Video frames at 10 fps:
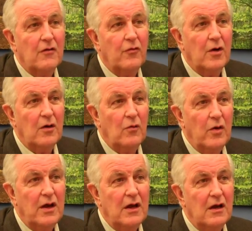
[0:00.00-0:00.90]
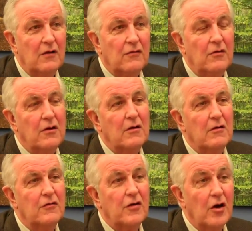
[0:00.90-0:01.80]
of what we as
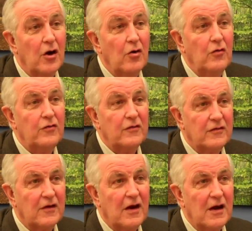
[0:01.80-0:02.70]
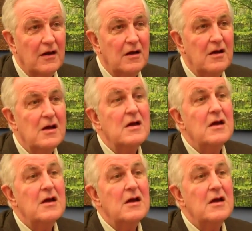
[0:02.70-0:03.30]
lawyers owe society